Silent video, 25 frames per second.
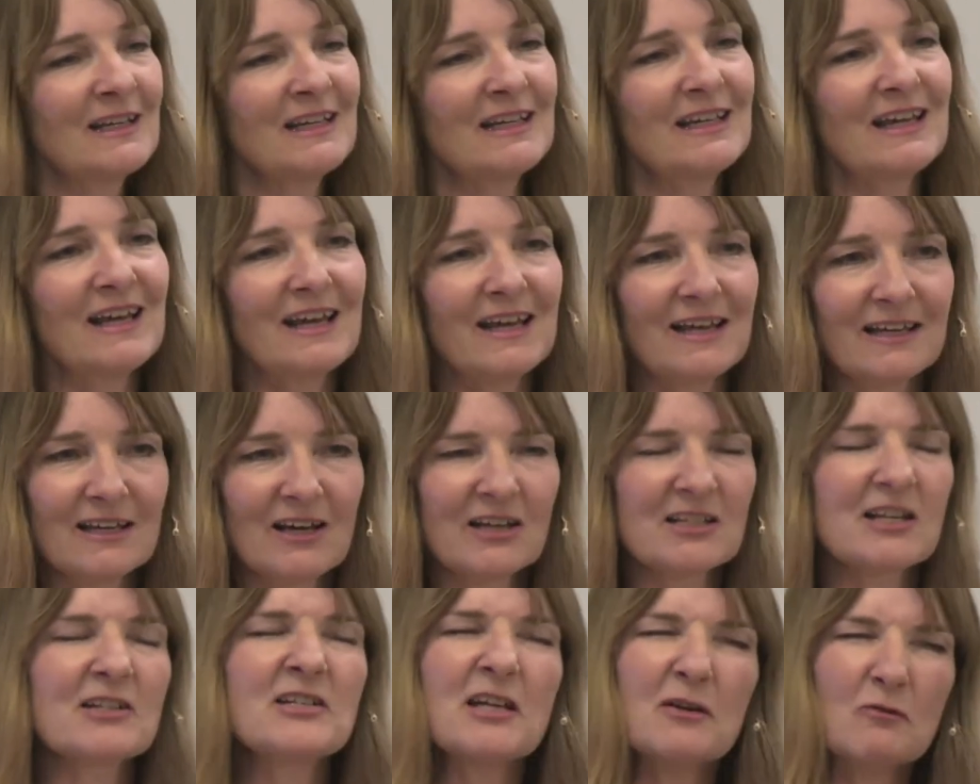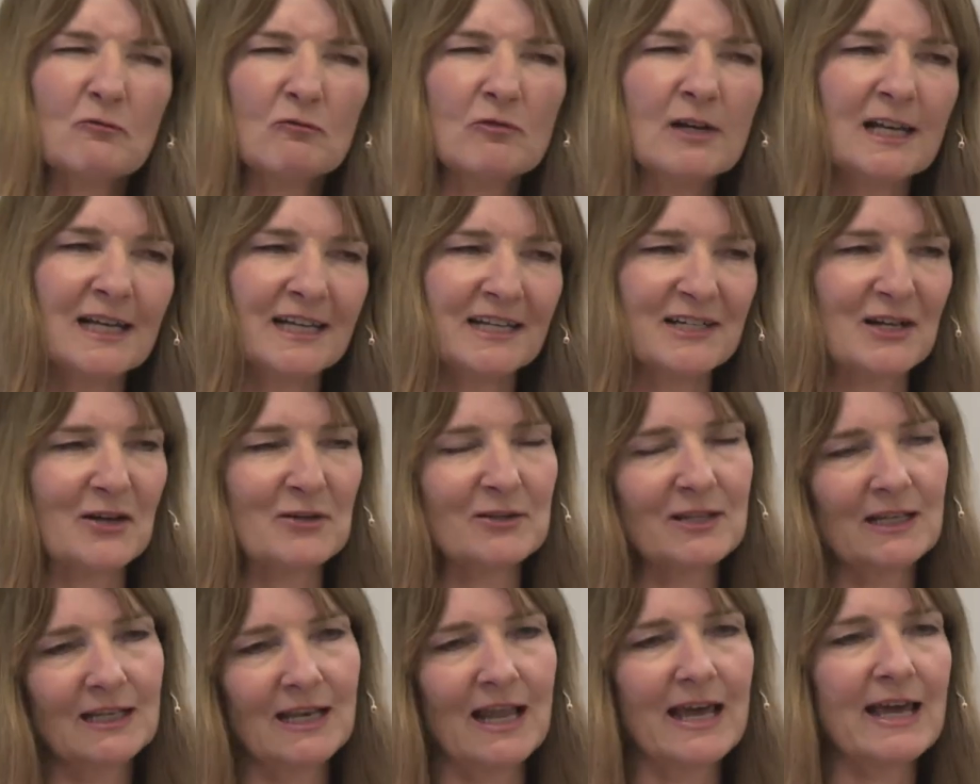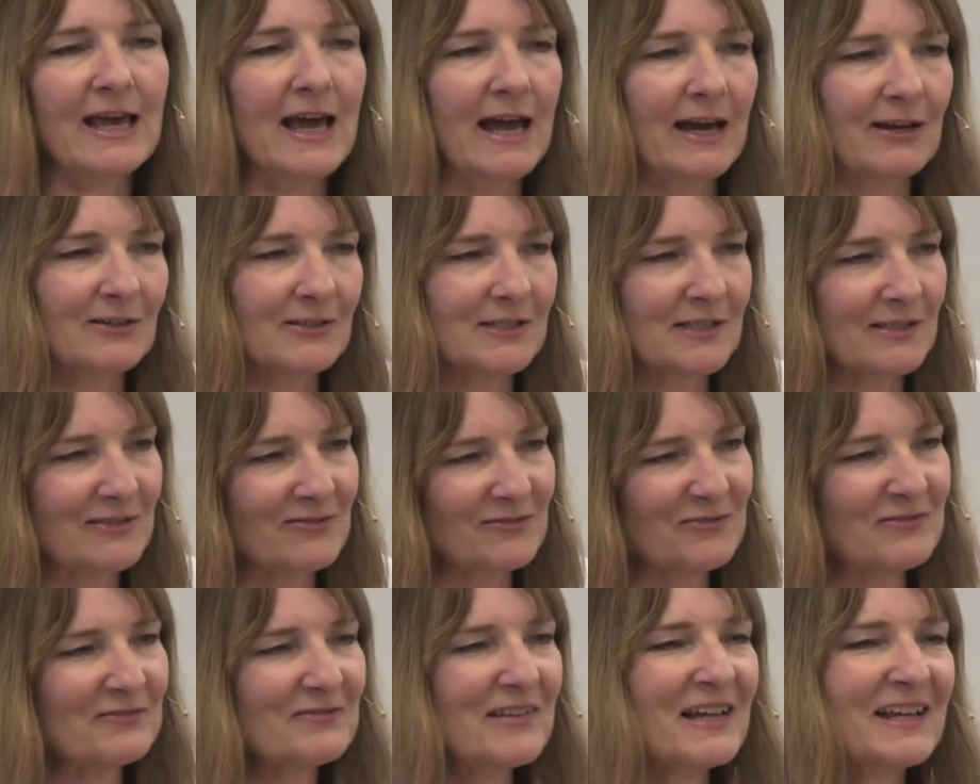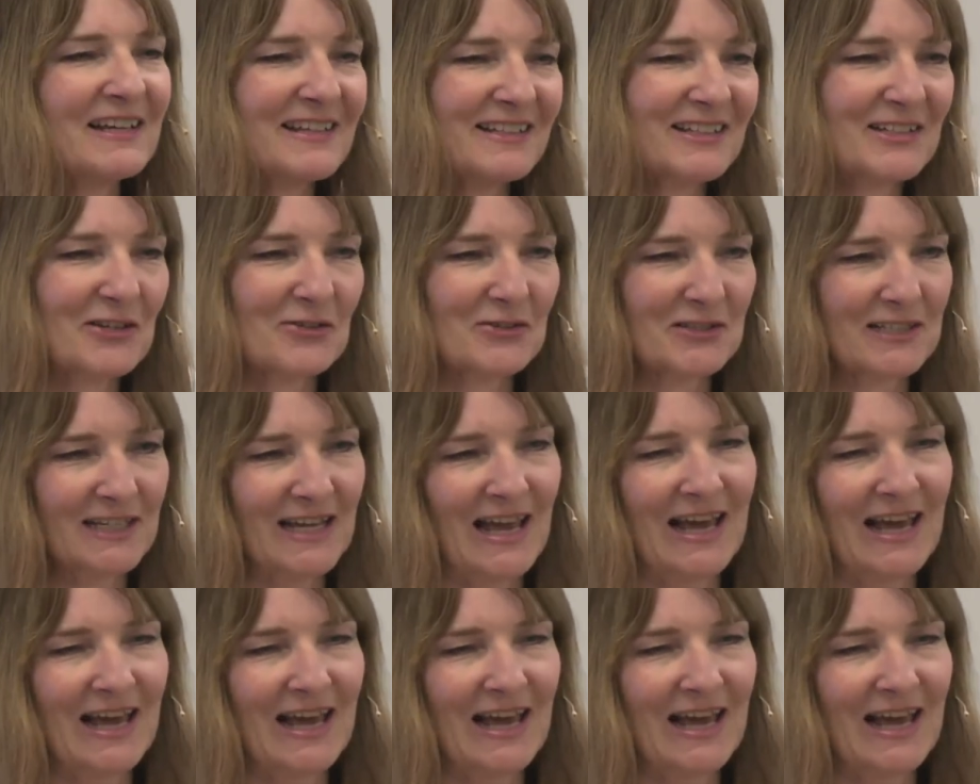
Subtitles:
Yeah, I don't really know the layout of Dr.